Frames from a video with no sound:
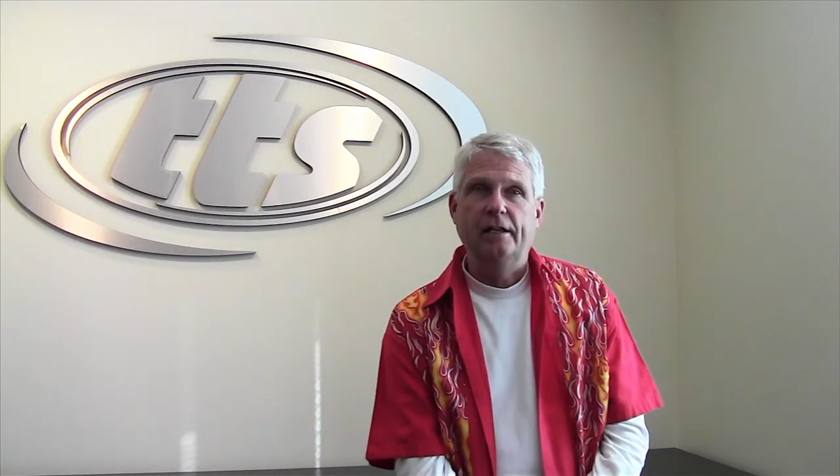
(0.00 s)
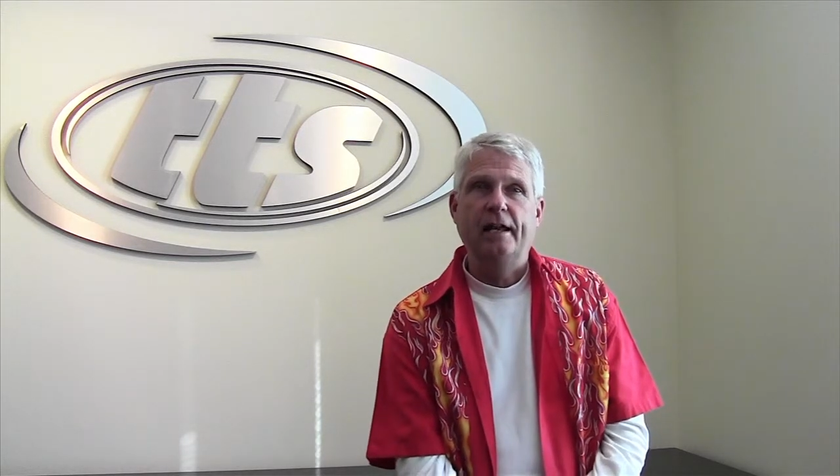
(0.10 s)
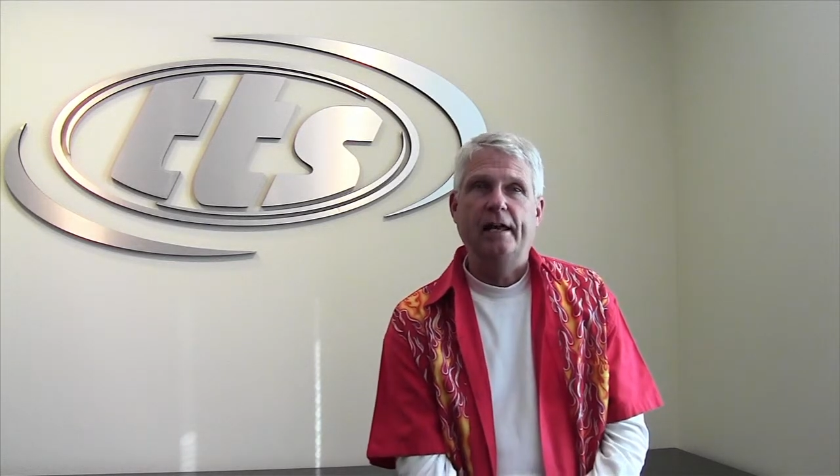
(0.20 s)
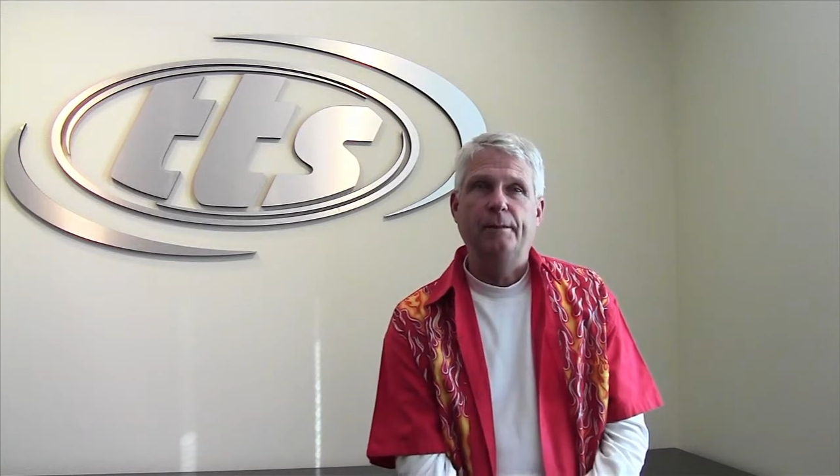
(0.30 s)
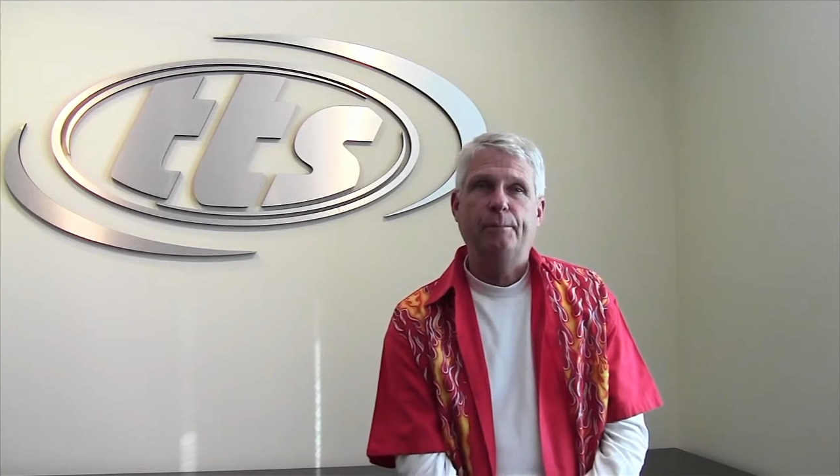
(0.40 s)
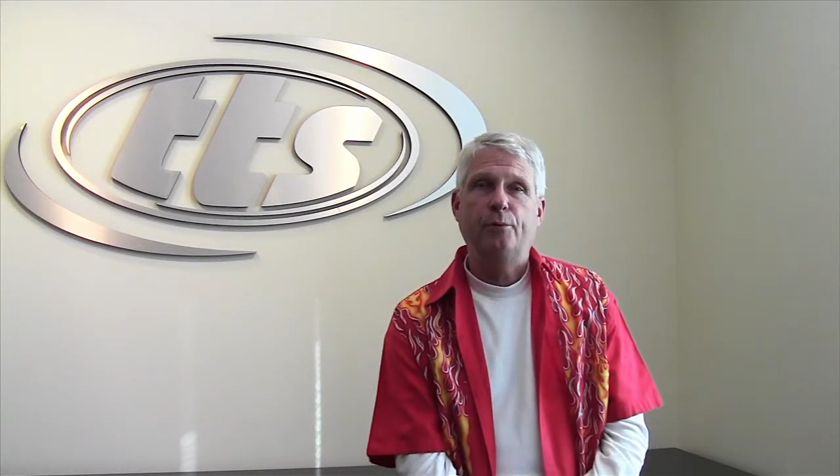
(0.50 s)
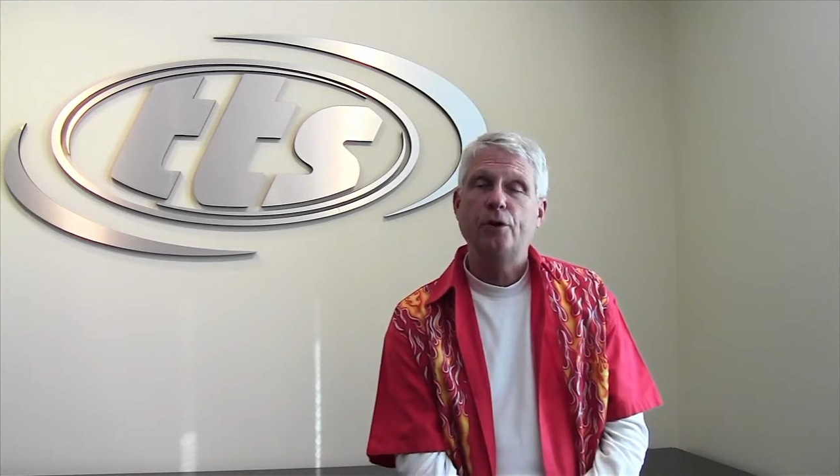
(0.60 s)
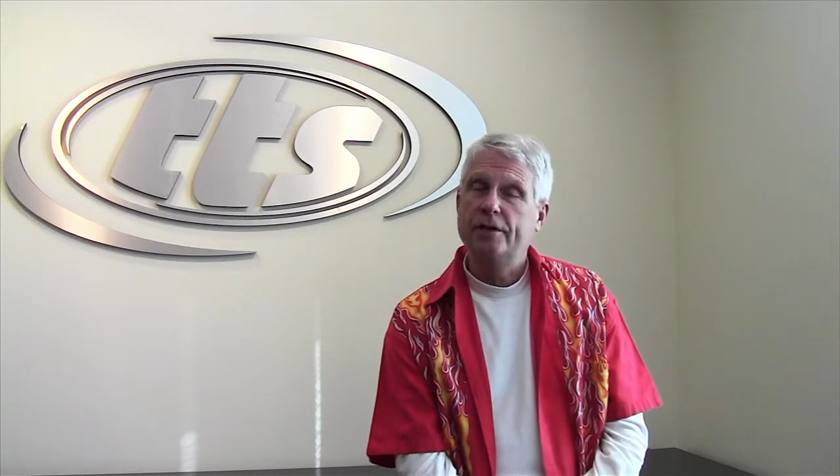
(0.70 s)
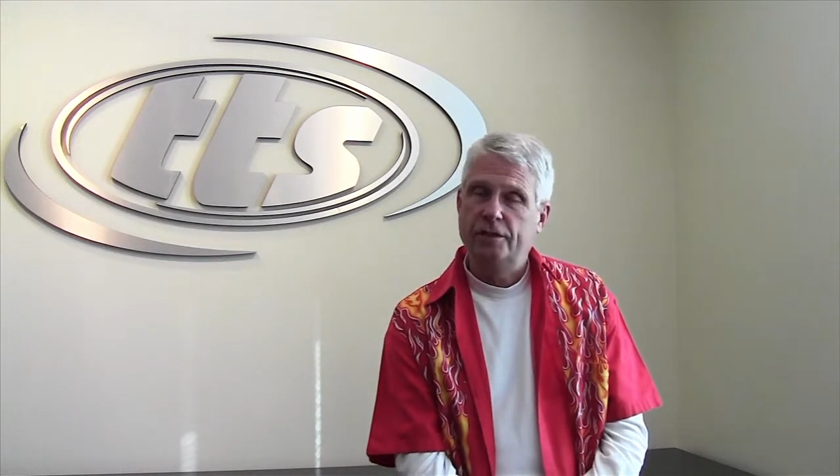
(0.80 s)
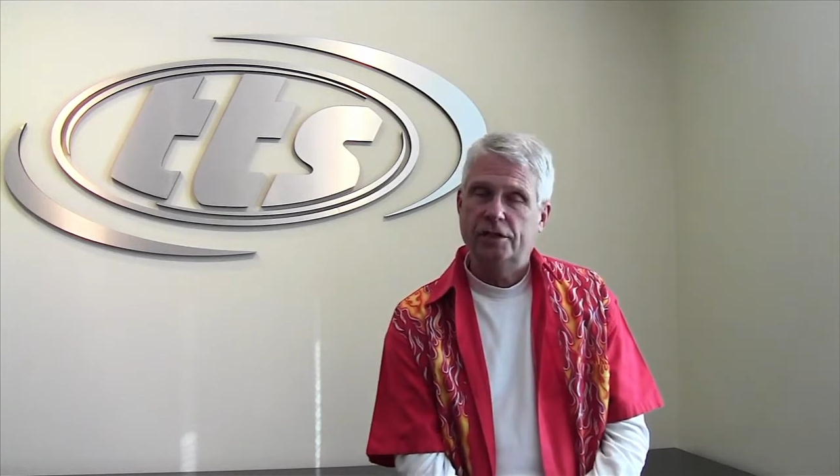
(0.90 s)
It had
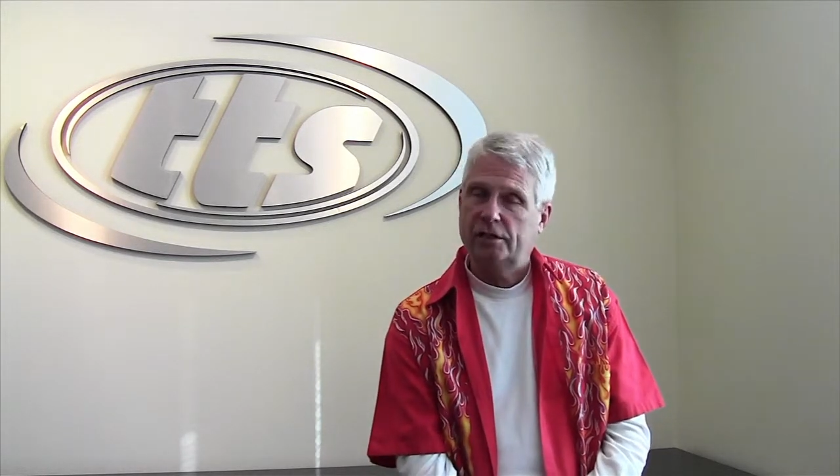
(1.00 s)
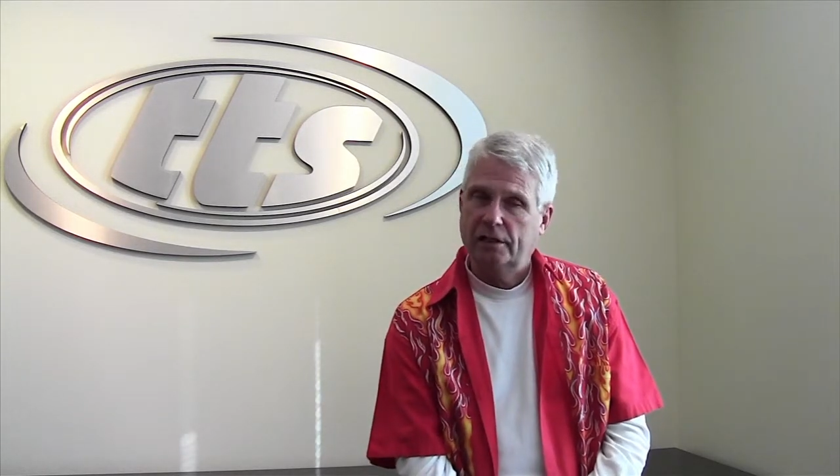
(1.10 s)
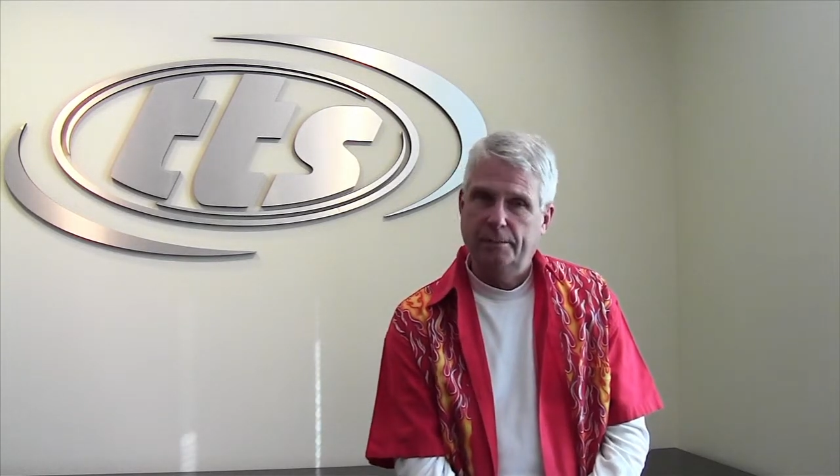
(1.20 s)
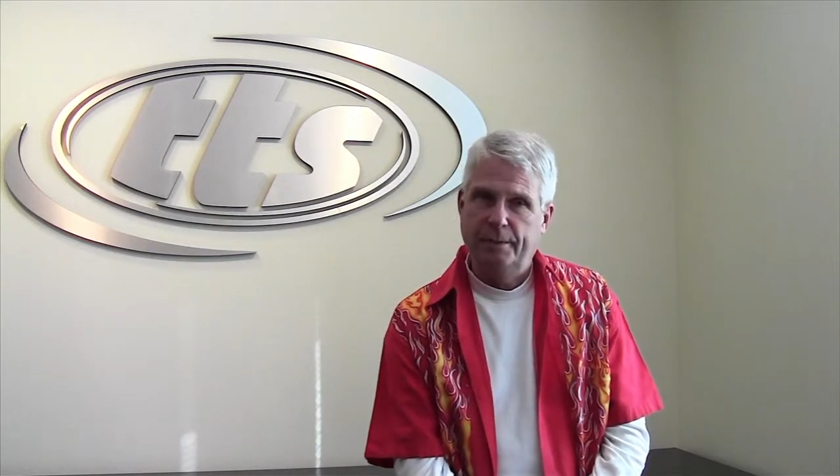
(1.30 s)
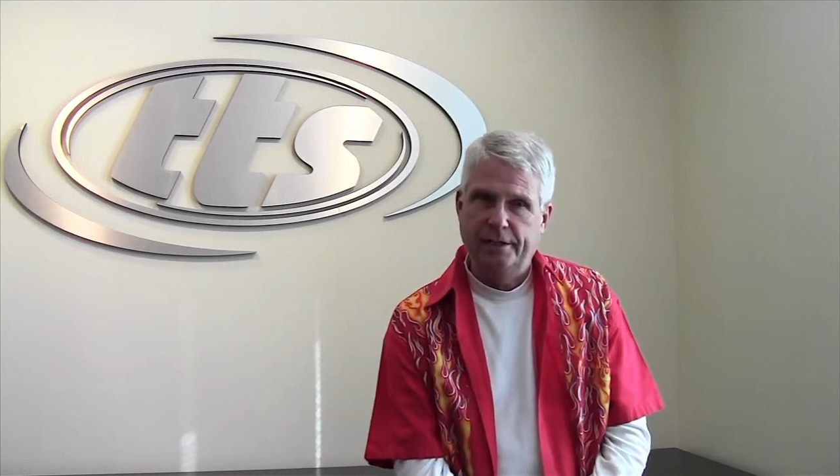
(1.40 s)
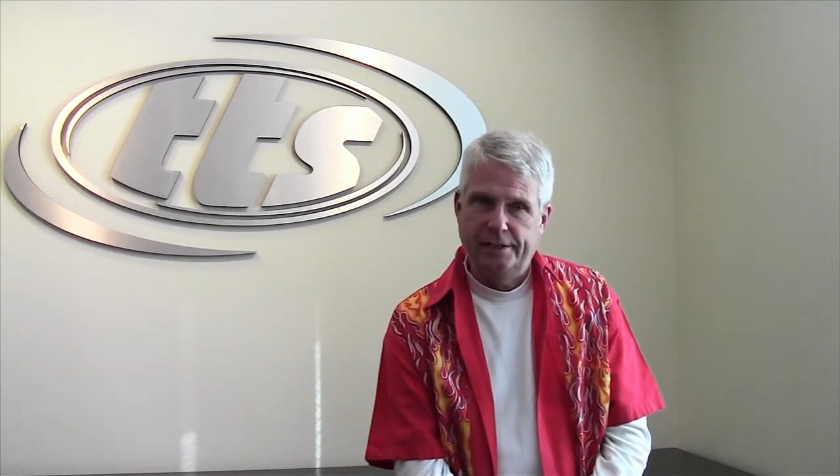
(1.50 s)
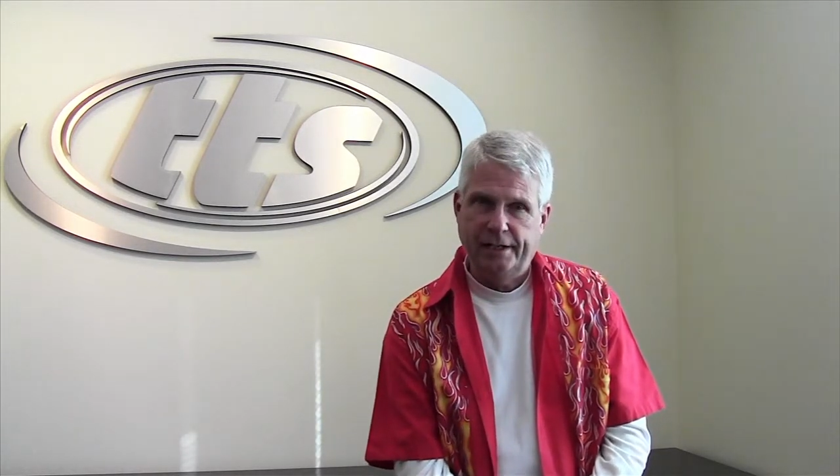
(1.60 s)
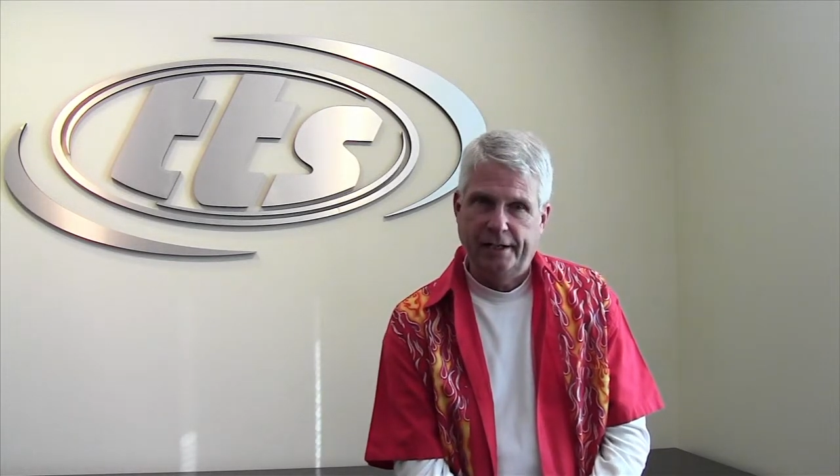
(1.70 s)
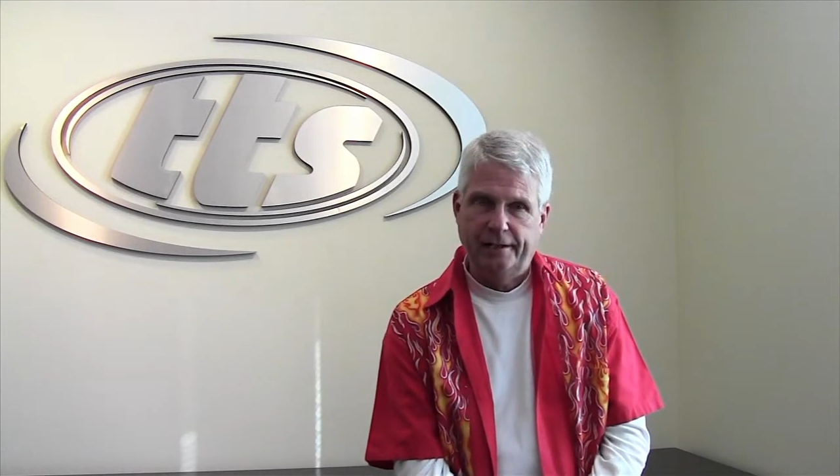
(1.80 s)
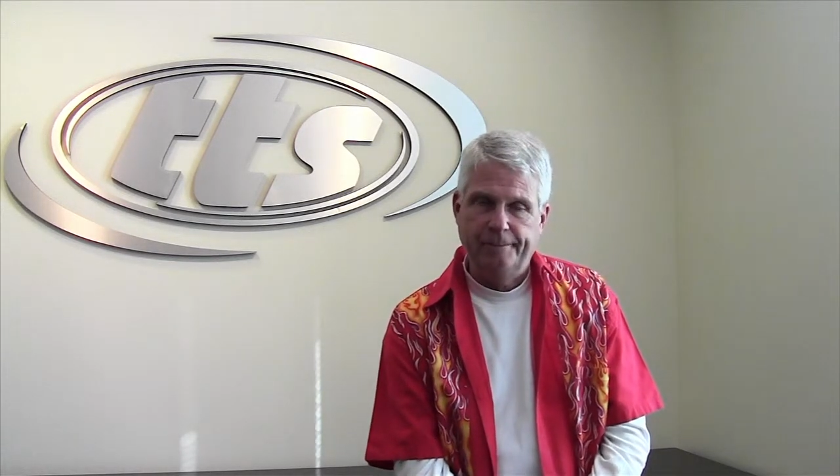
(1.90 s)
previously been
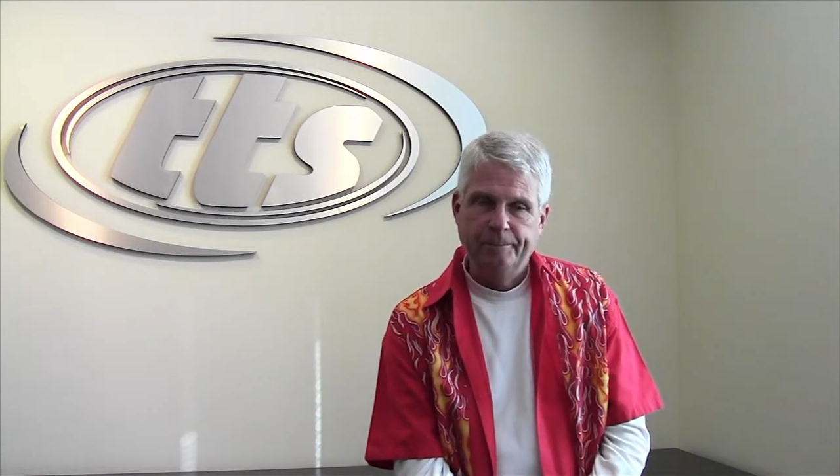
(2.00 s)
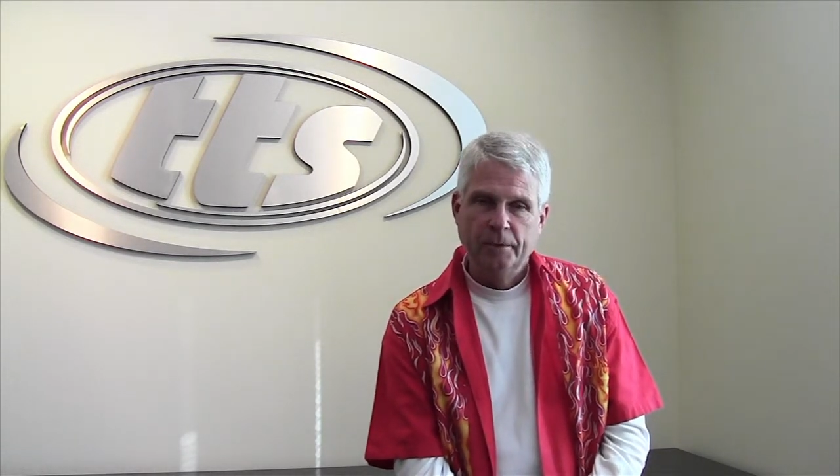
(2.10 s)
$10,000.